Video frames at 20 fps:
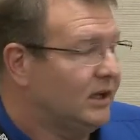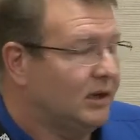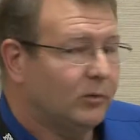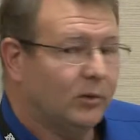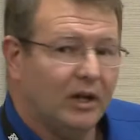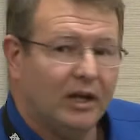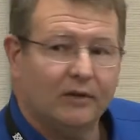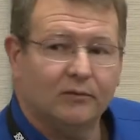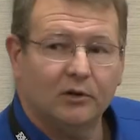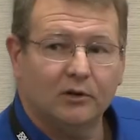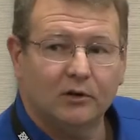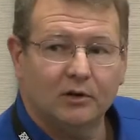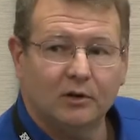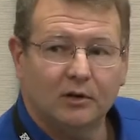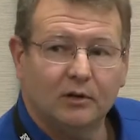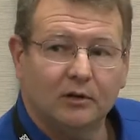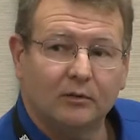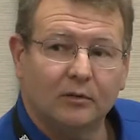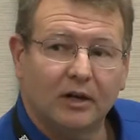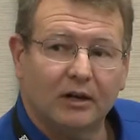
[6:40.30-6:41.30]
We have
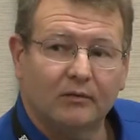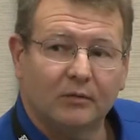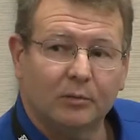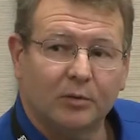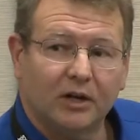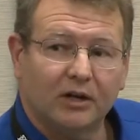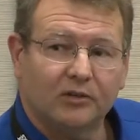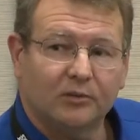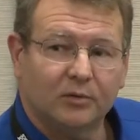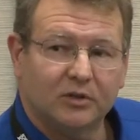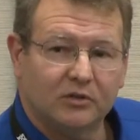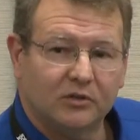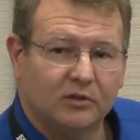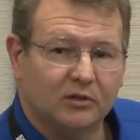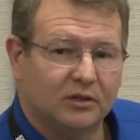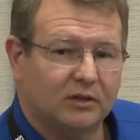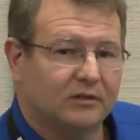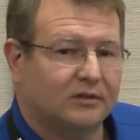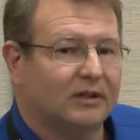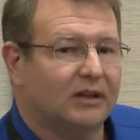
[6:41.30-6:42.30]
approximately
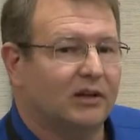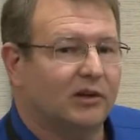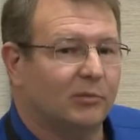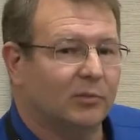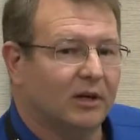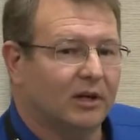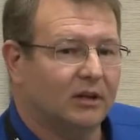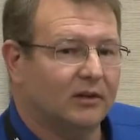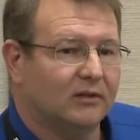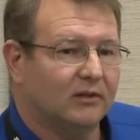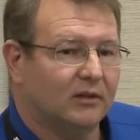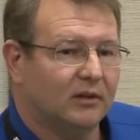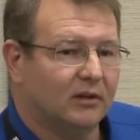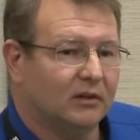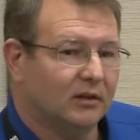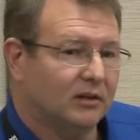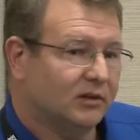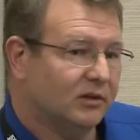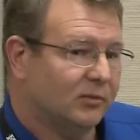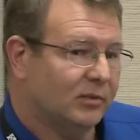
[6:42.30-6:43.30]
200 terabytes that
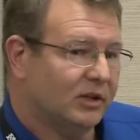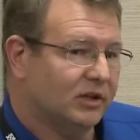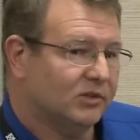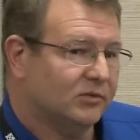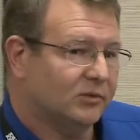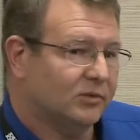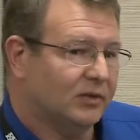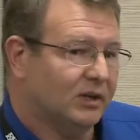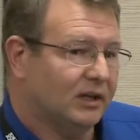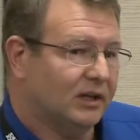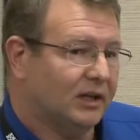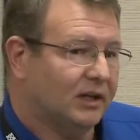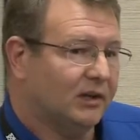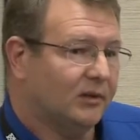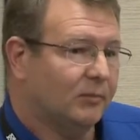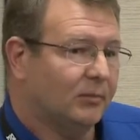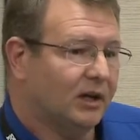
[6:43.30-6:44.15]
are under management right now